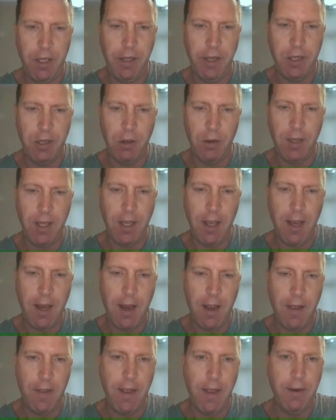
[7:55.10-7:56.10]
Click
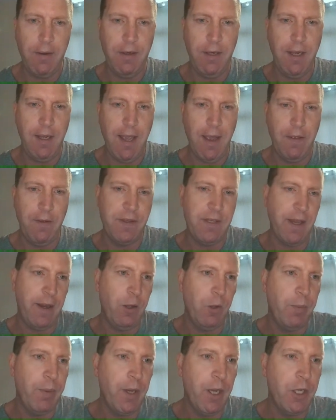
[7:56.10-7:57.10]
OK, and then you get the title